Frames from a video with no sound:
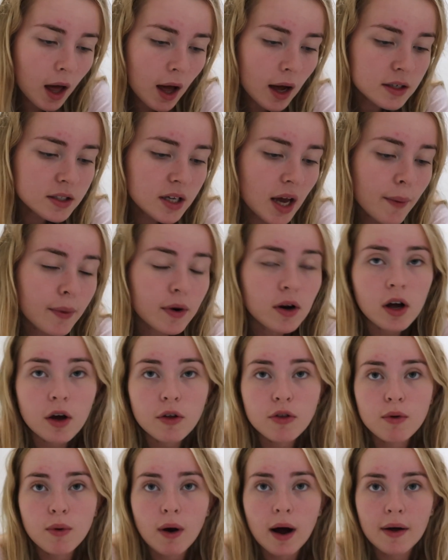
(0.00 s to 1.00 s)
And yeah, we're going
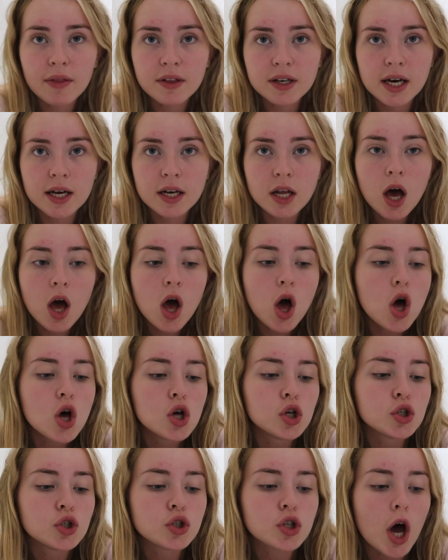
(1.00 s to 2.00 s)
to go through how they did.
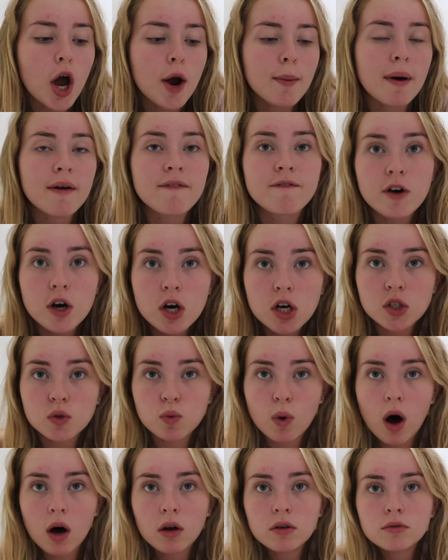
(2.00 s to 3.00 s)
So my
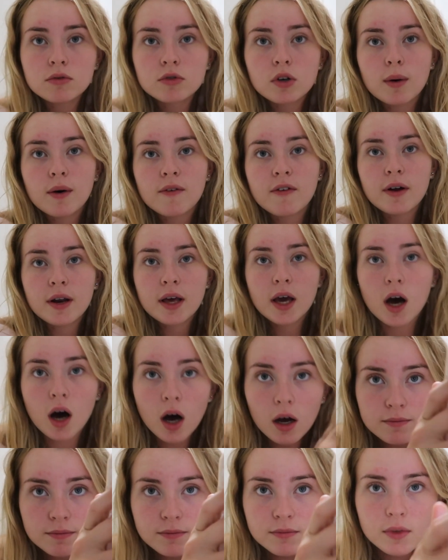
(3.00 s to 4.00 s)
first one, I've got my phone
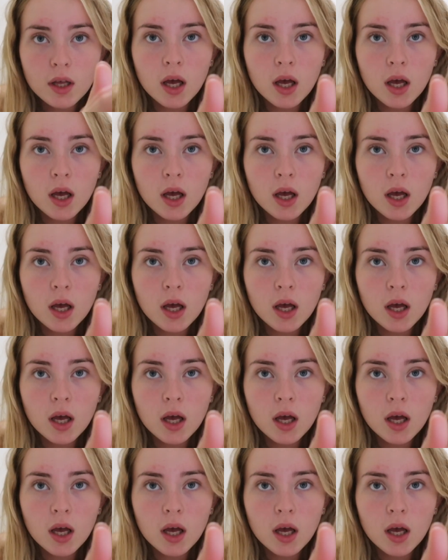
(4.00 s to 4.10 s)
here.